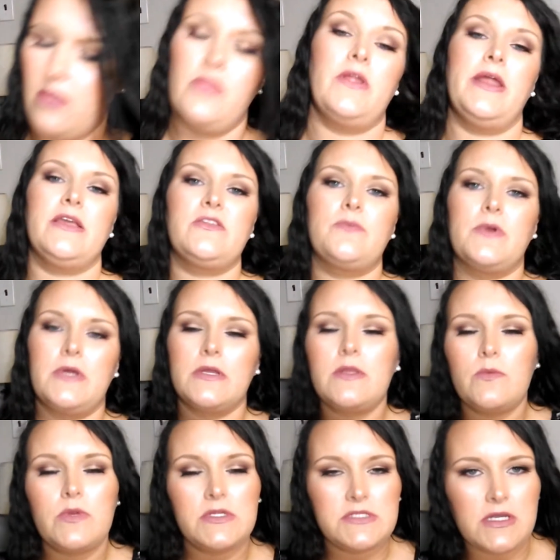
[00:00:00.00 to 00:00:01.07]
The next product I
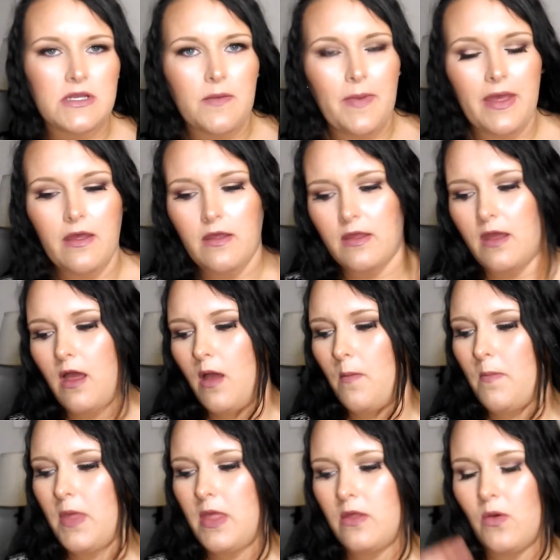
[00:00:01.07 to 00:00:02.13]
want to talk about,
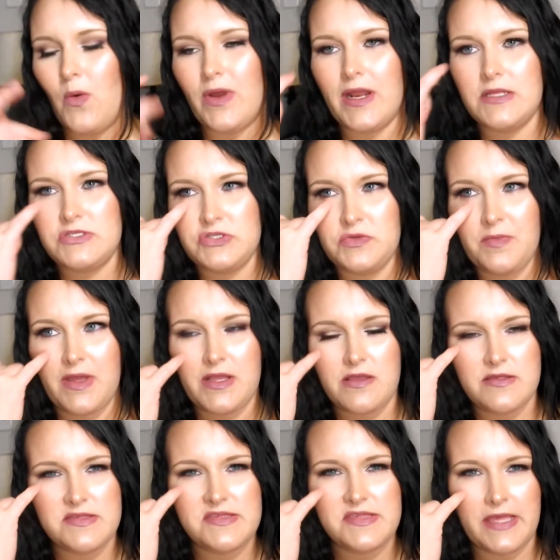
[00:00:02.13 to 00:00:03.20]
when I do my
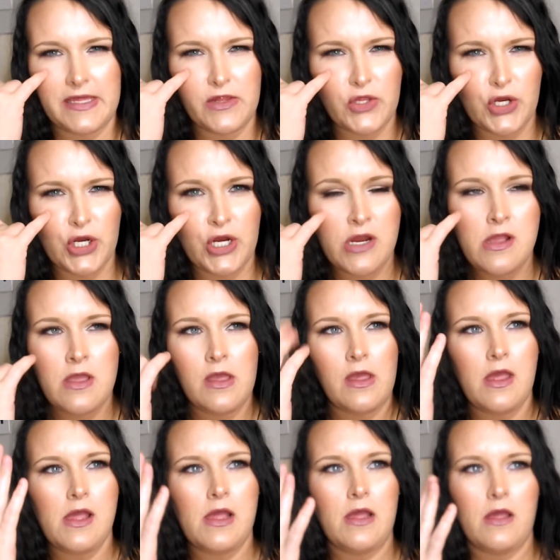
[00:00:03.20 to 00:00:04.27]
concealer,
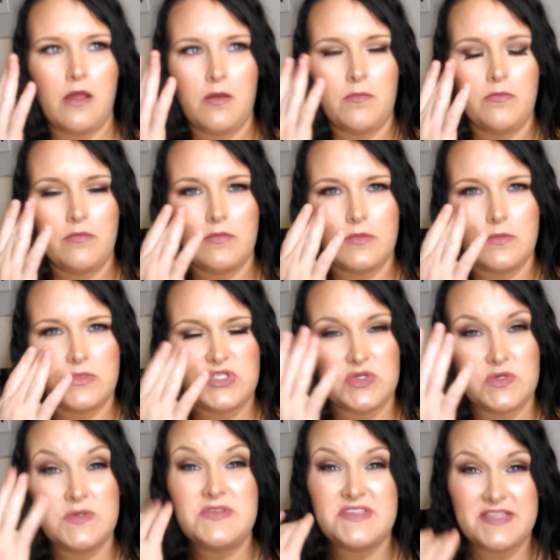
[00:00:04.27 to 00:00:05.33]

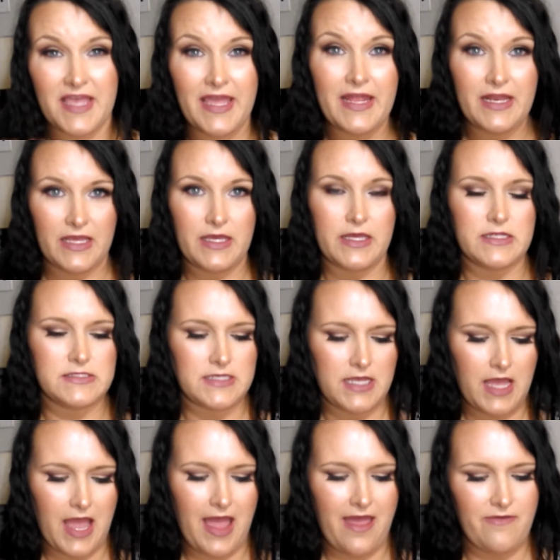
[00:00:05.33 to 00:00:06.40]
to set it,
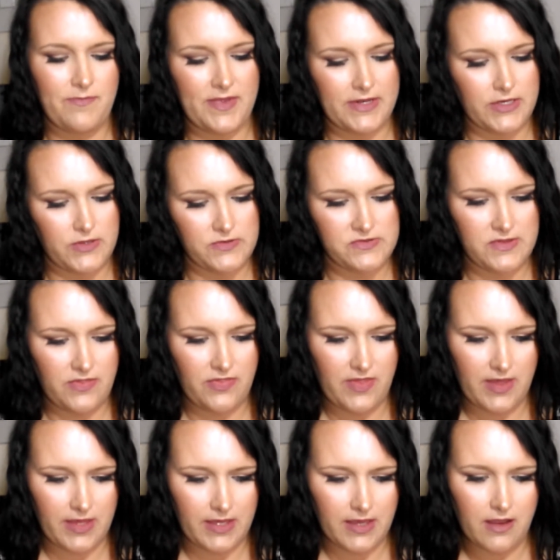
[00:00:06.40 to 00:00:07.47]
I have been using
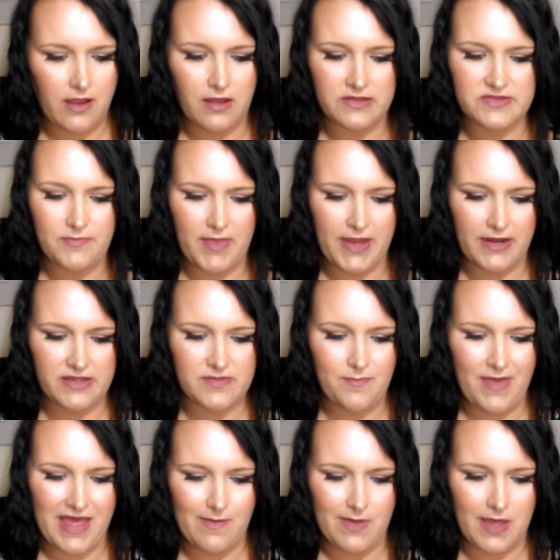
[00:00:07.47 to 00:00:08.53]
the It Cosmetics
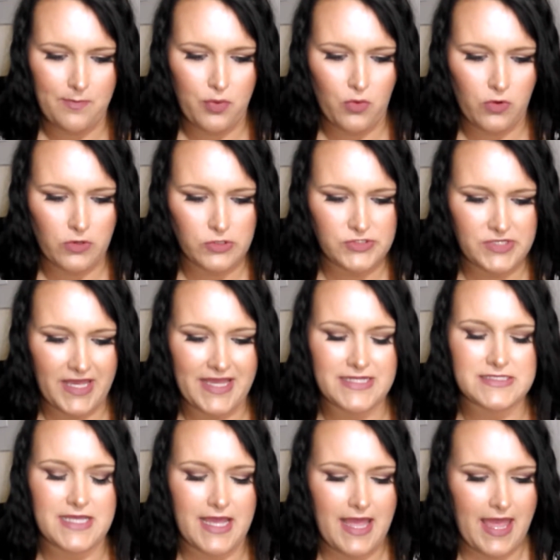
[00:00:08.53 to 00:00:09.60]
ByeBye Pores
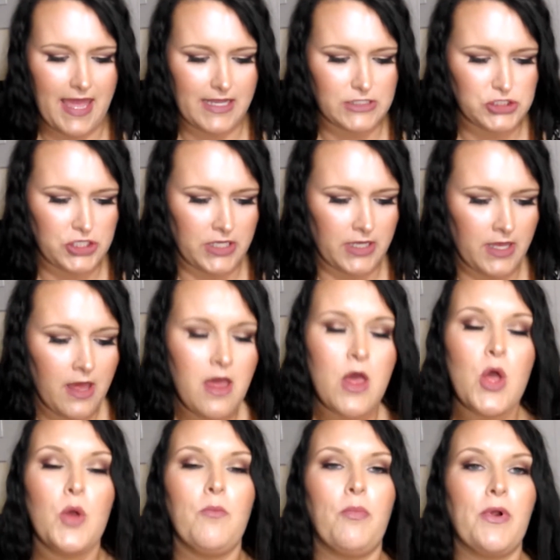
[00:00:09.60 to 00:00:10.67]
Anti-Aging
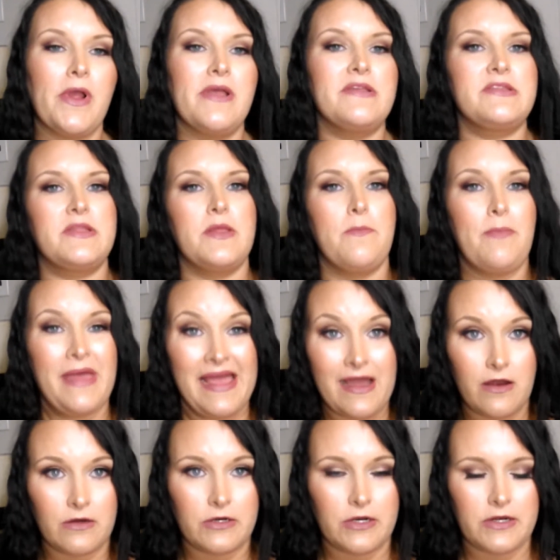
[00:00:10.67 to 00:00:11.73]
Pressed
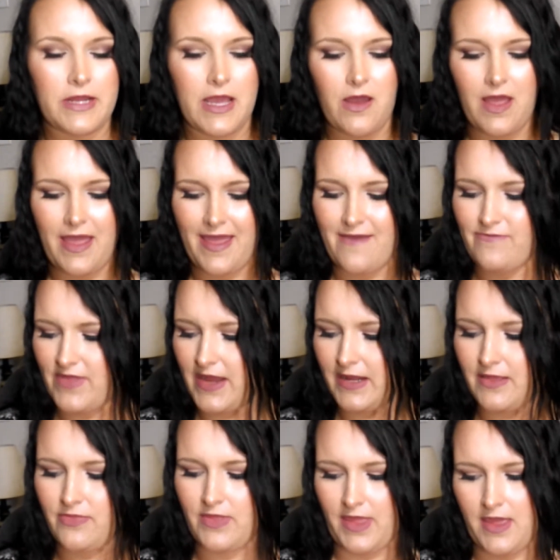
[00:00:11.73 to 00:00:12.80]
Powder. Now I have that
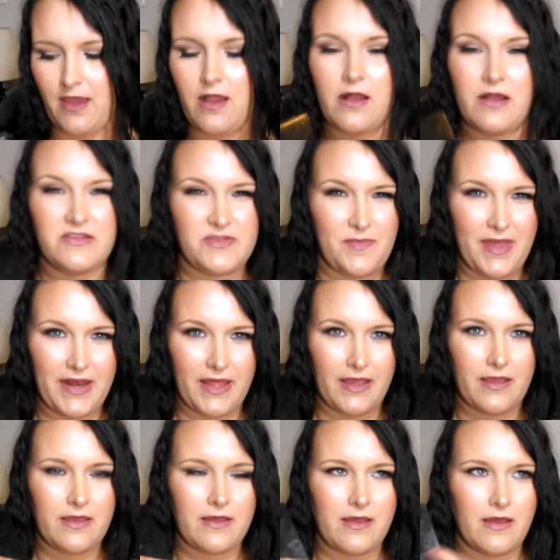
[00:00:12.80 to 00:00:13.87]
in the It Cosmetic